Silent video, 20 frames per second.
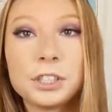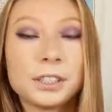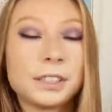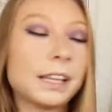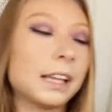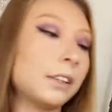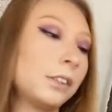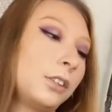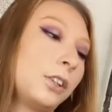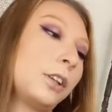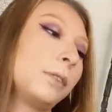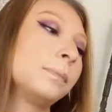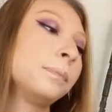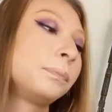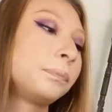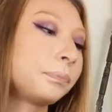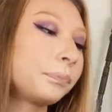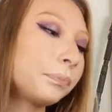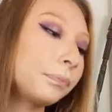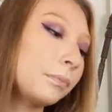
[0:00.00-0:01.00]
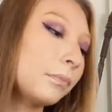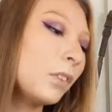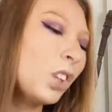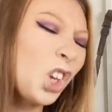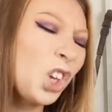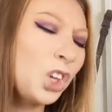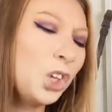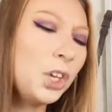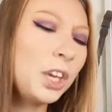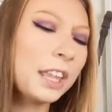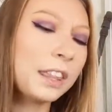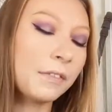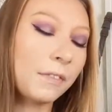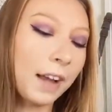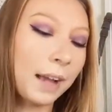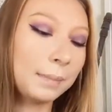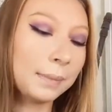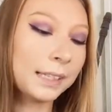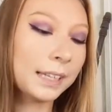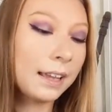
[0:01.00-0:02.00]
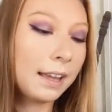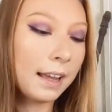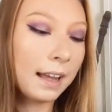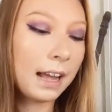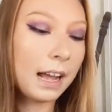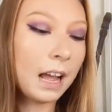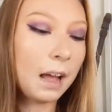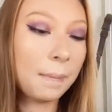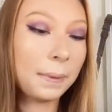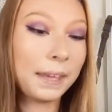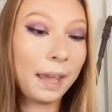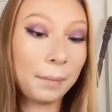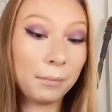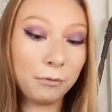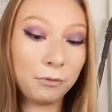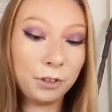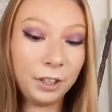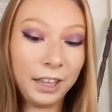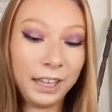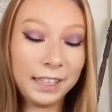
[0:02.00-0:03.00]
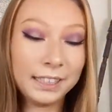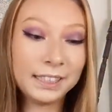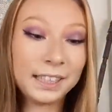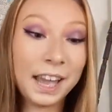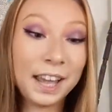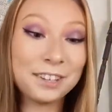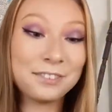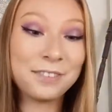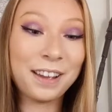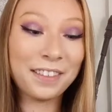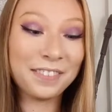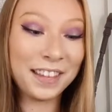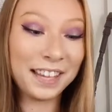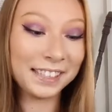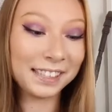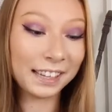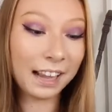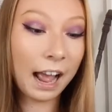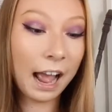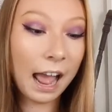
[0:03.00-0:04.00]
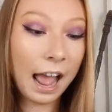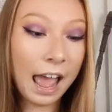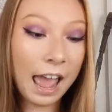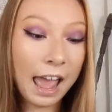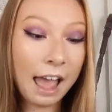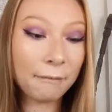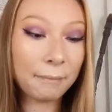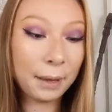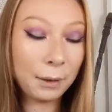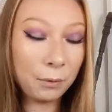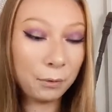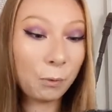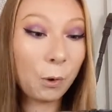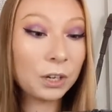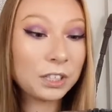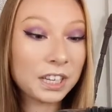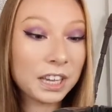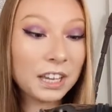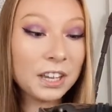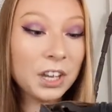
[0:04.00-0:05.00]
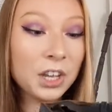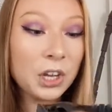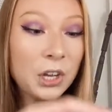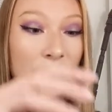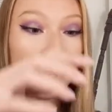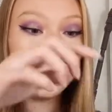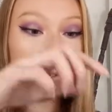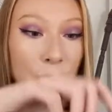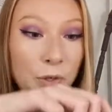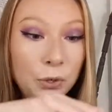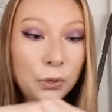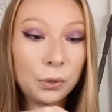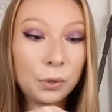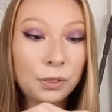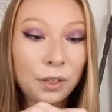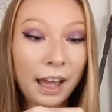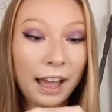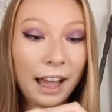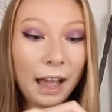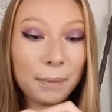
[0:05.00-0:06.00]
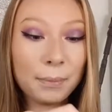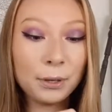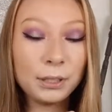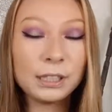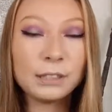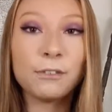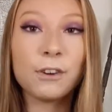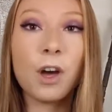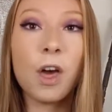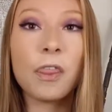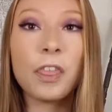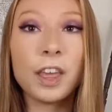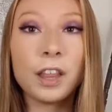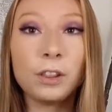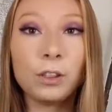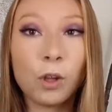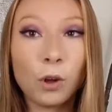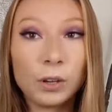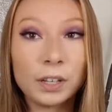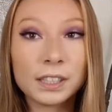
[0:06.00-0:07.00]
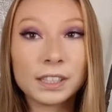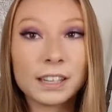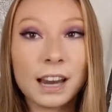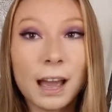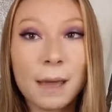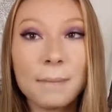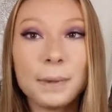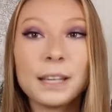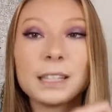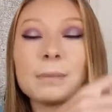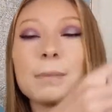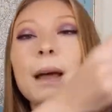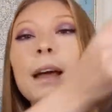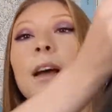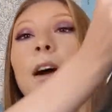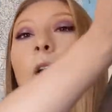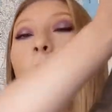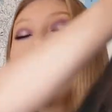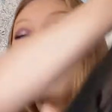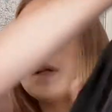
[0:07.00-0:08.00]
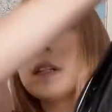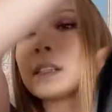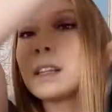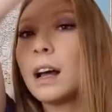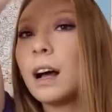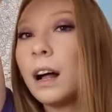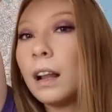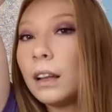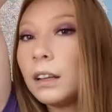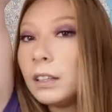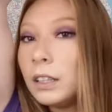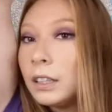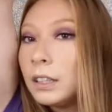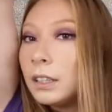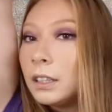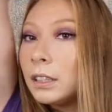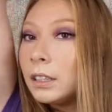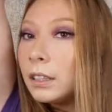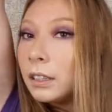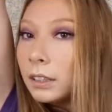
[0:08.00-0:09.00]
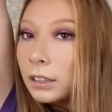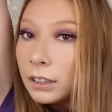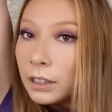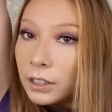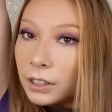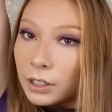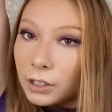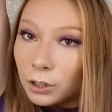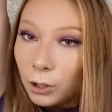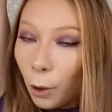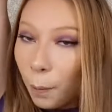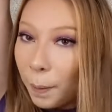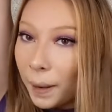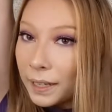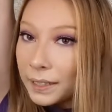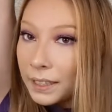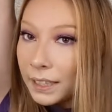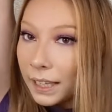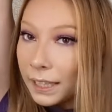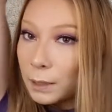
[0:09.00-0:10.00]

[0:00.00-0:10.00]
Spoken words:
just said, so. You get the vibes. But yeah, I'm really excited about these. Like, I have been wanting new thigh-high boots for the longest time because my old ones are so past the